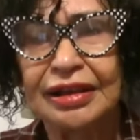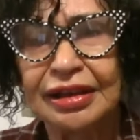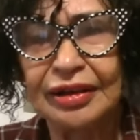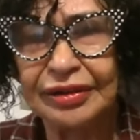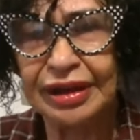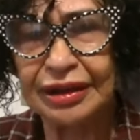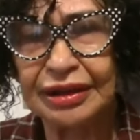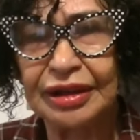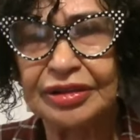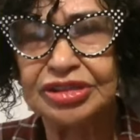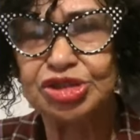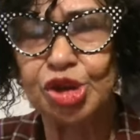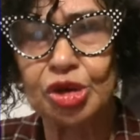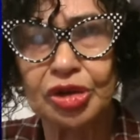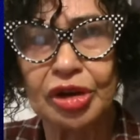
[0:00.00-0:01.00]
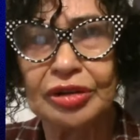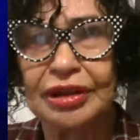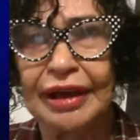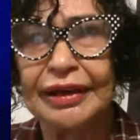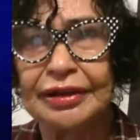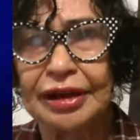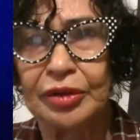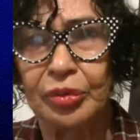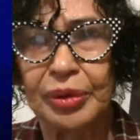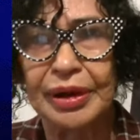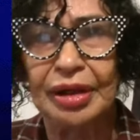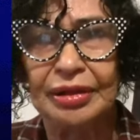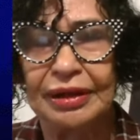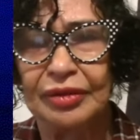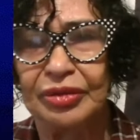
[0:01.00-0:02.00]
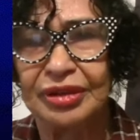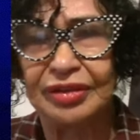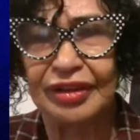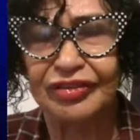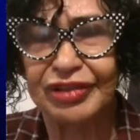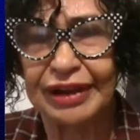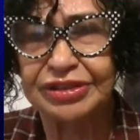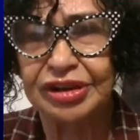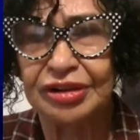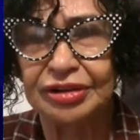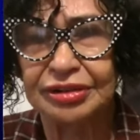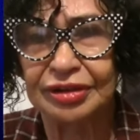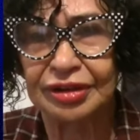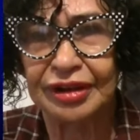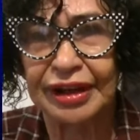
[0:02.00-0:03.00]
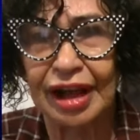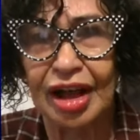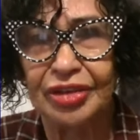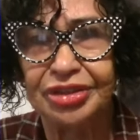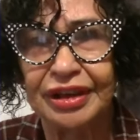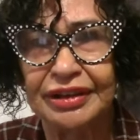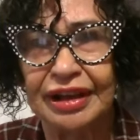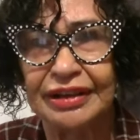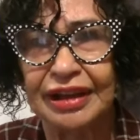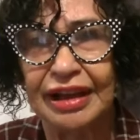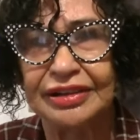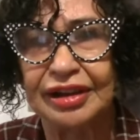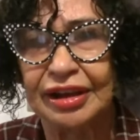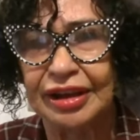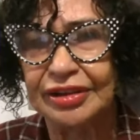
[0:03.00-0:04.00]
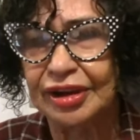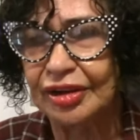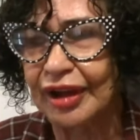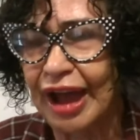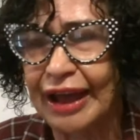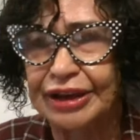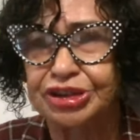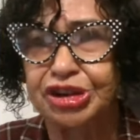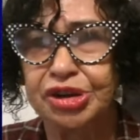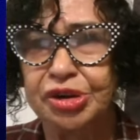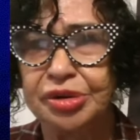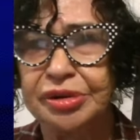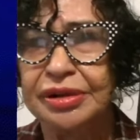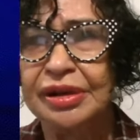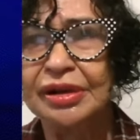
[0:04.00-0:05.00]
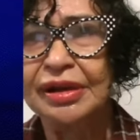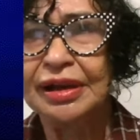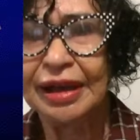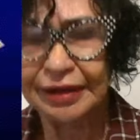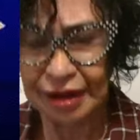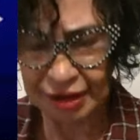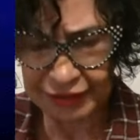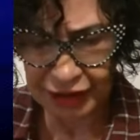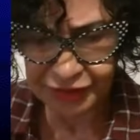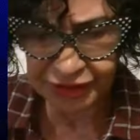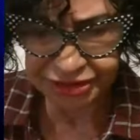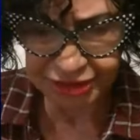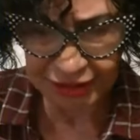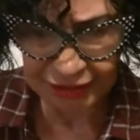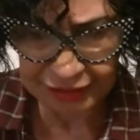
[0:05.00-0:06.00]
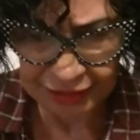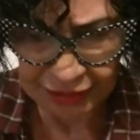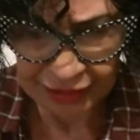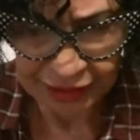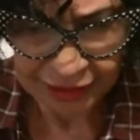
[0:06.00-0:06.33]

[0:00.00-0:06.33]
It's sooner or later it will. It will affect your health and your attitude and everything.